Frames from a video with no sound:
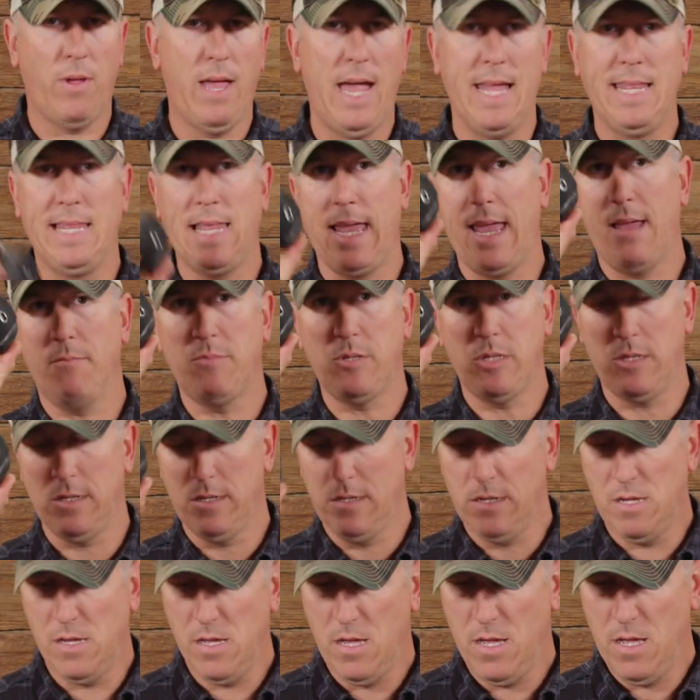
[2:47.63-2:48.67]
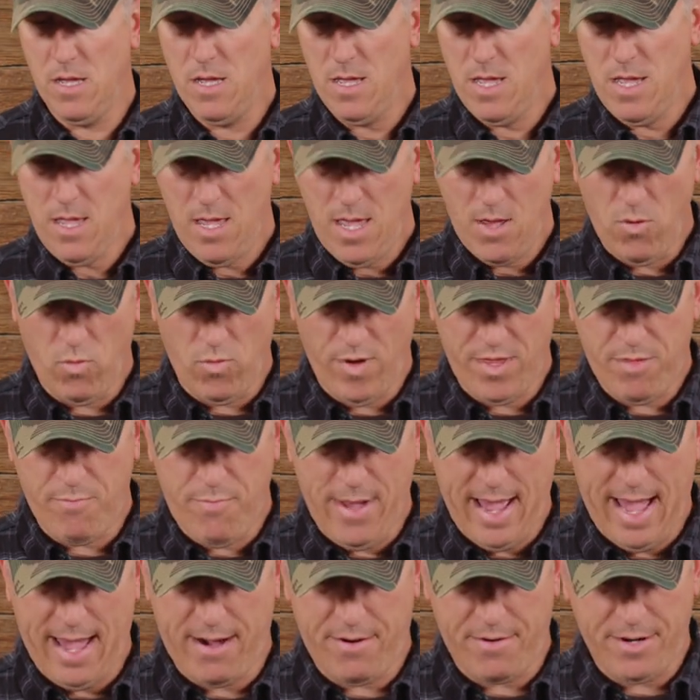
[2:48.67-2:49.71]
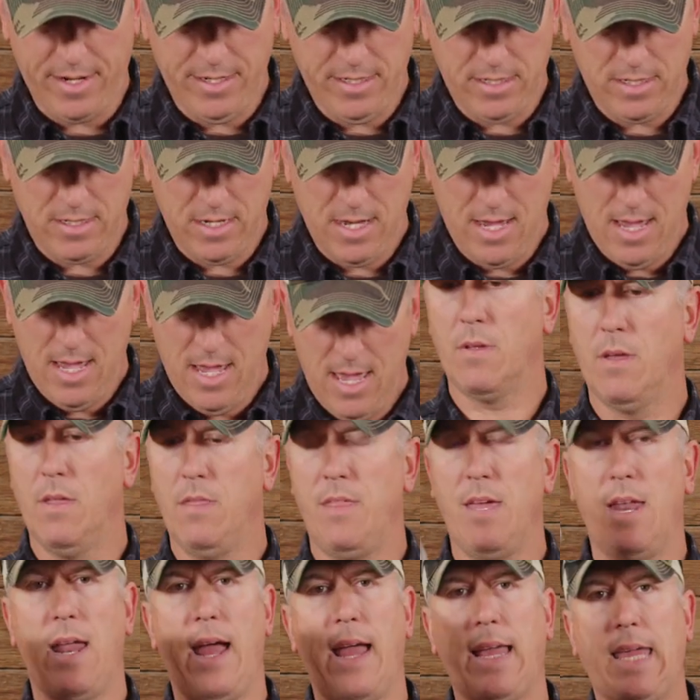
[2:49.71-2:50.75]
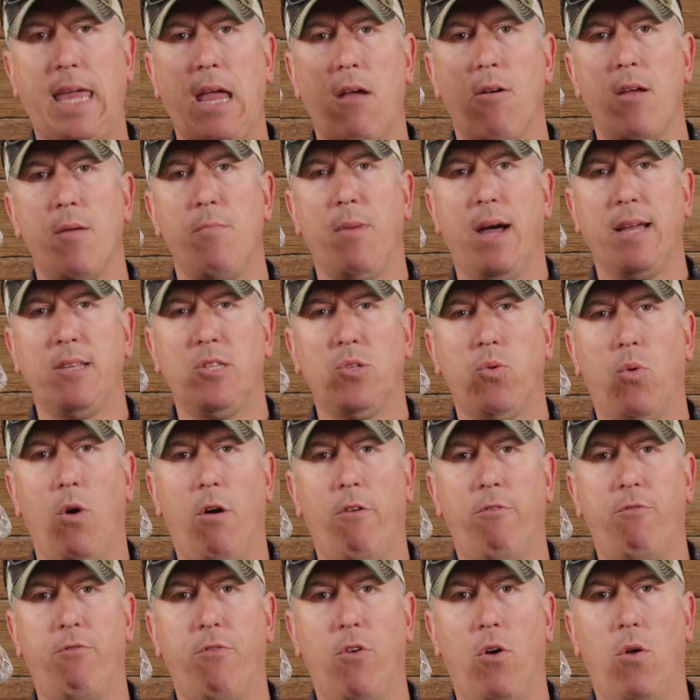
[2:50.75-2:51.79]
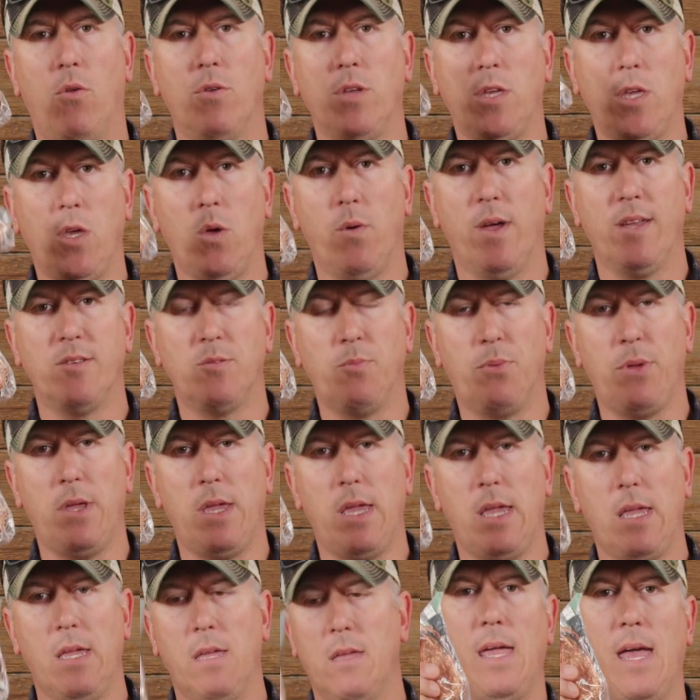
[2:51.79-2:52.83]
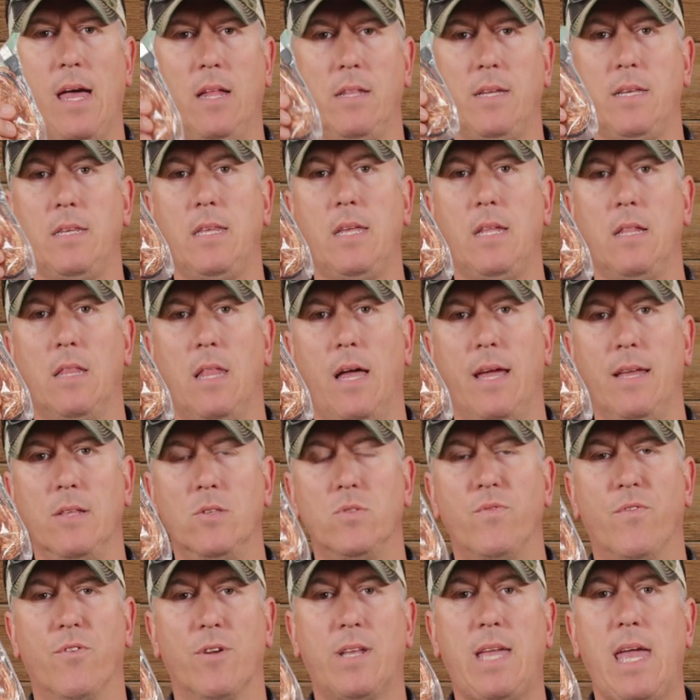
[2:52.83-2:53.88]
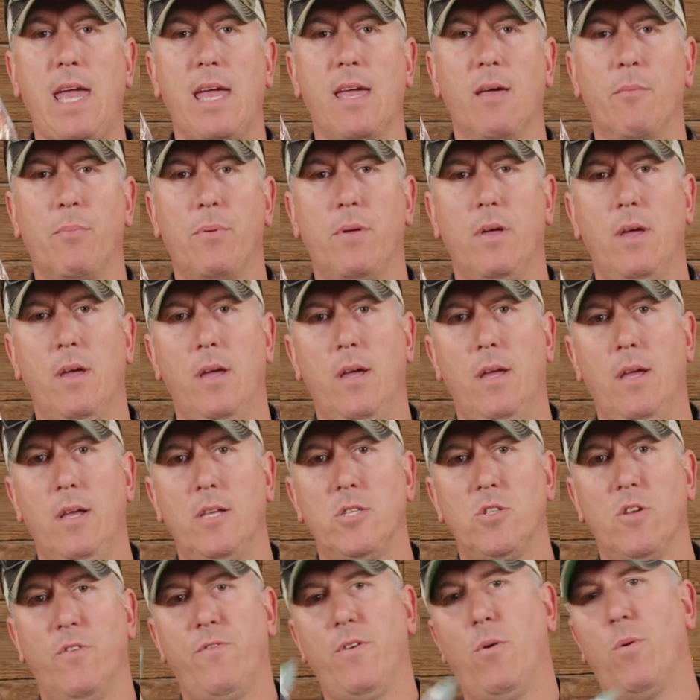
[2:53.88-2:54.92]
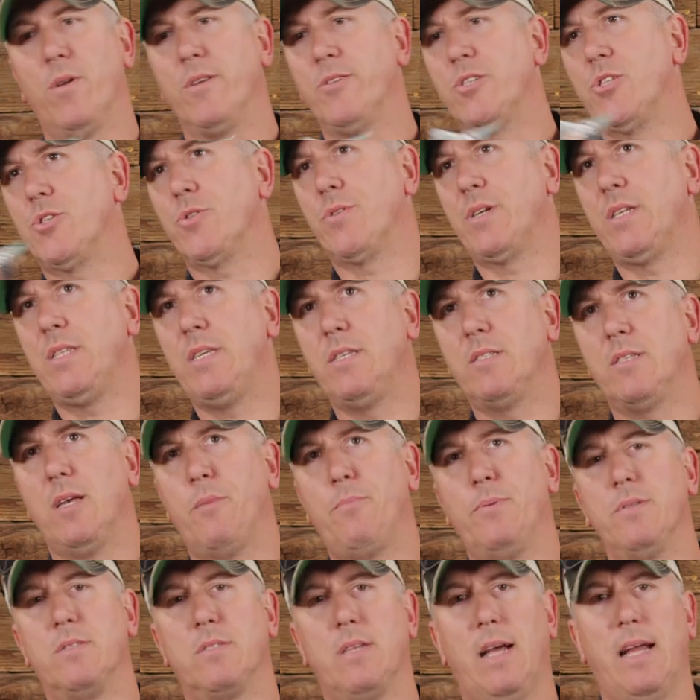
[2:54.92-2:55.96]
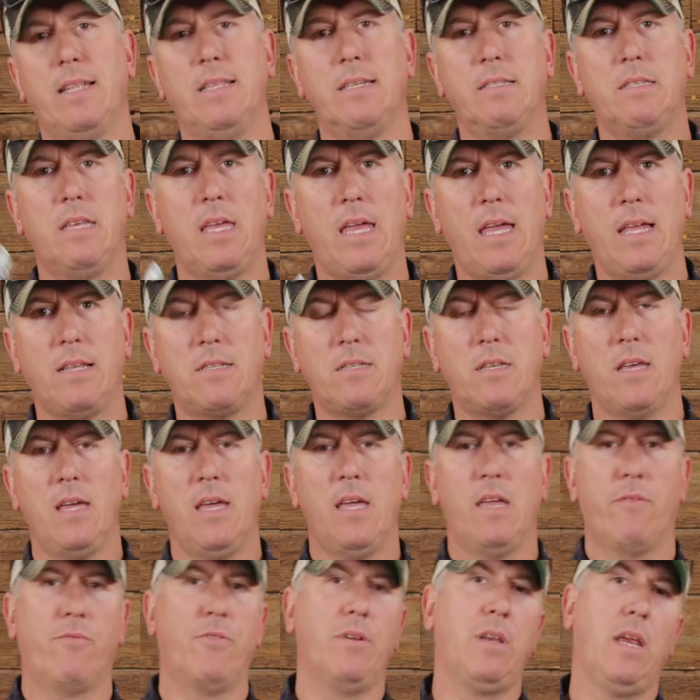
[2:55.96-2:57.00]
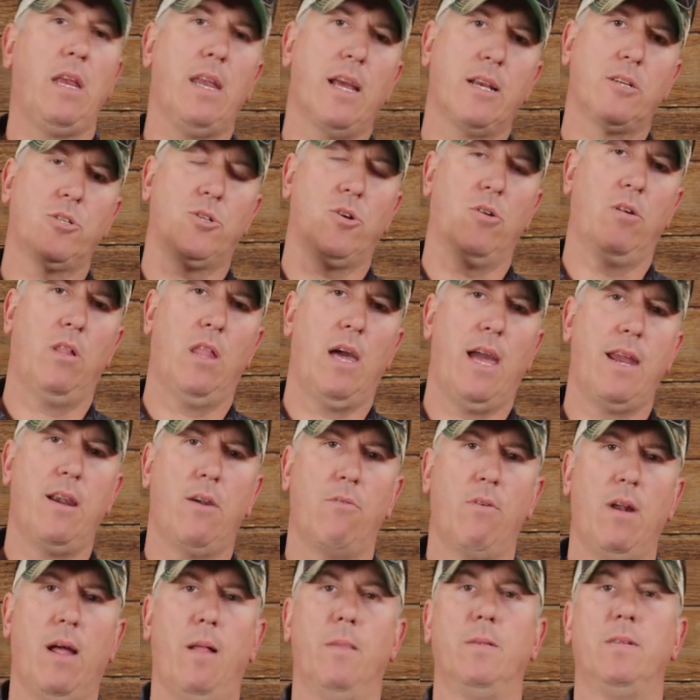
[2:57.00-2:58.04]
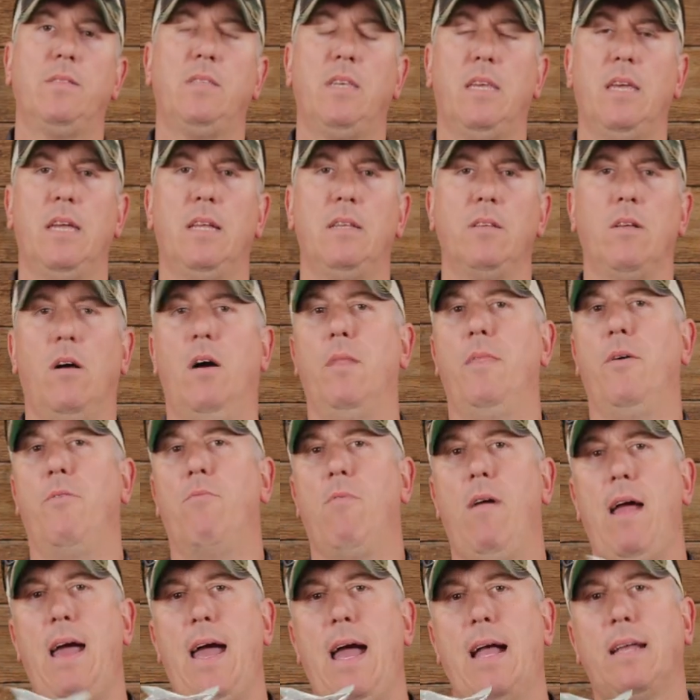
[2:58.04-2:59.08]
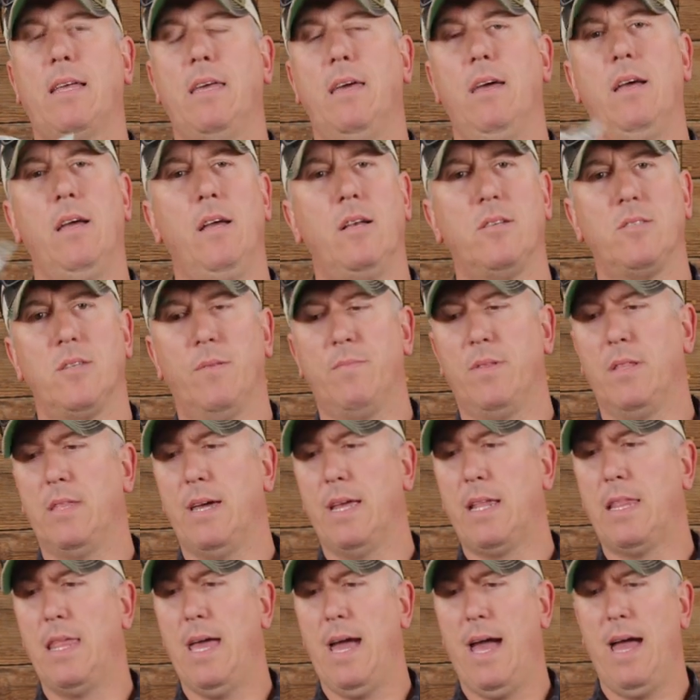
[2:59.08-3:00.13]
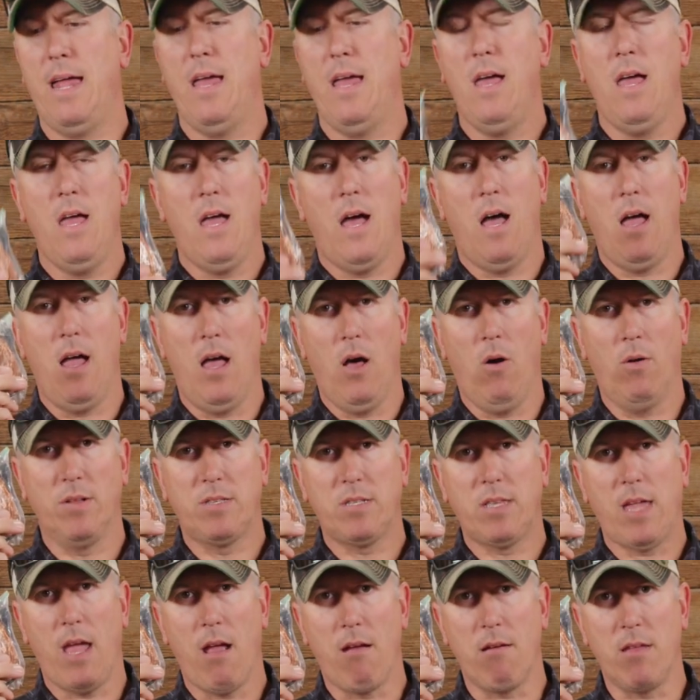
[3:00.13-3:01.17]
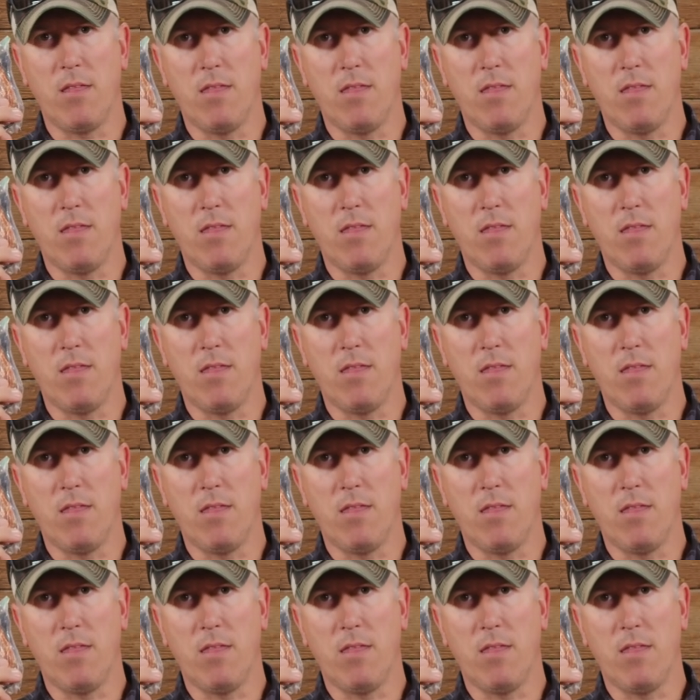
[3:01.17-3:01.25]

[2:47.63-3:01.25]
headlamps with batteries. Then I carry my 12 volt USB LED lights for camp. So if I want to string these up inside the tent, if we need extra light around the tent on the rack, something like that, I always carry